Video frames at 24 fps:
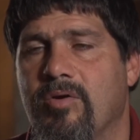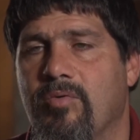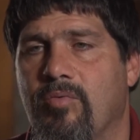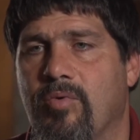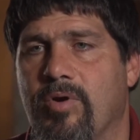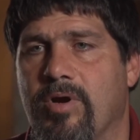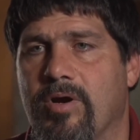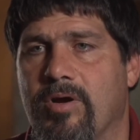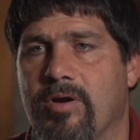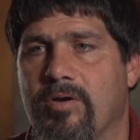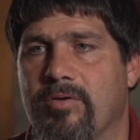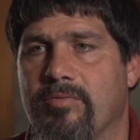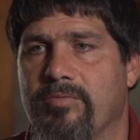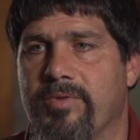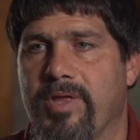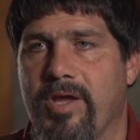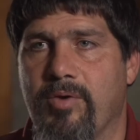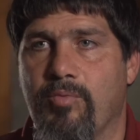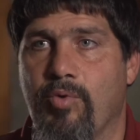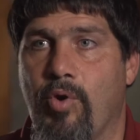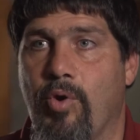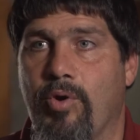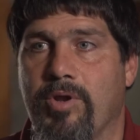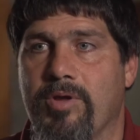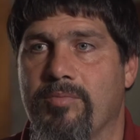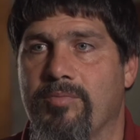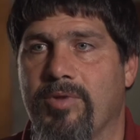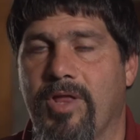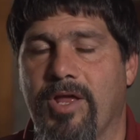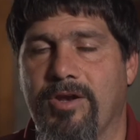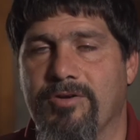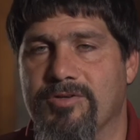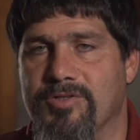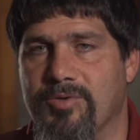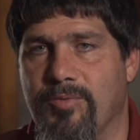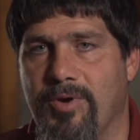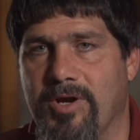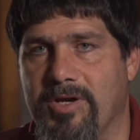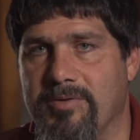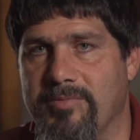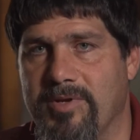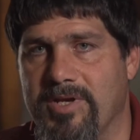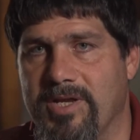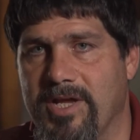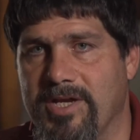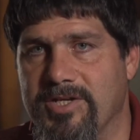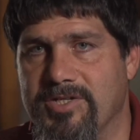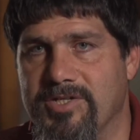where they wrote him letters of
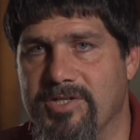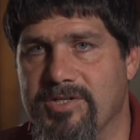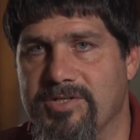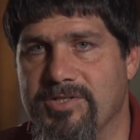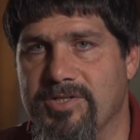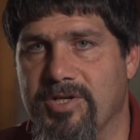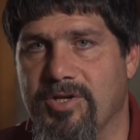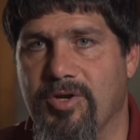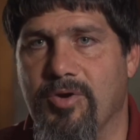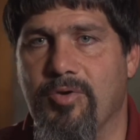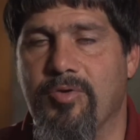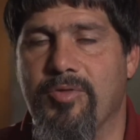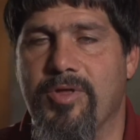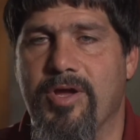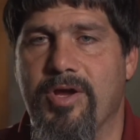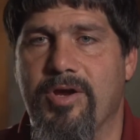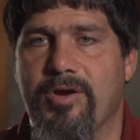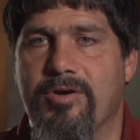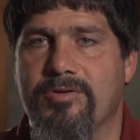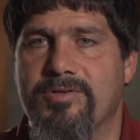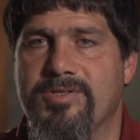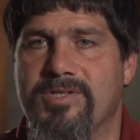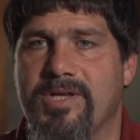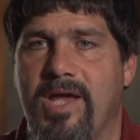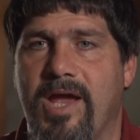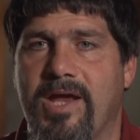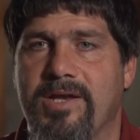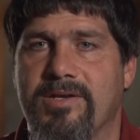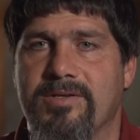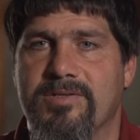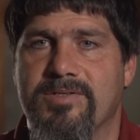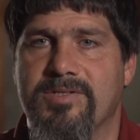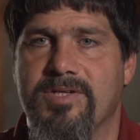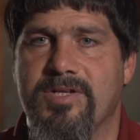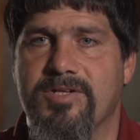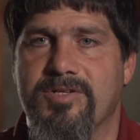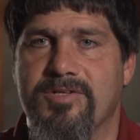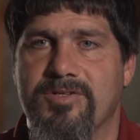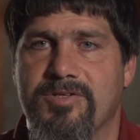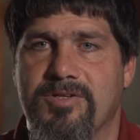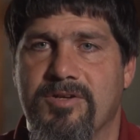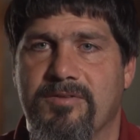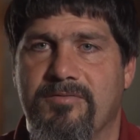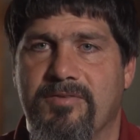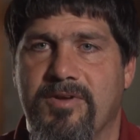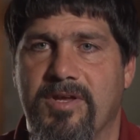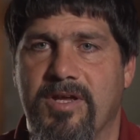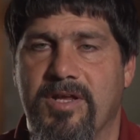recommendation to go there, signed his teaching
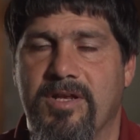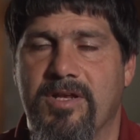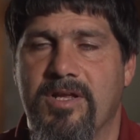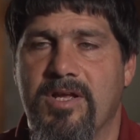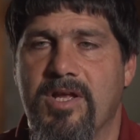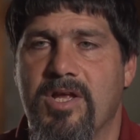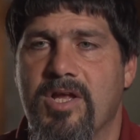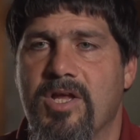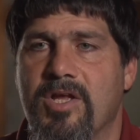certificate.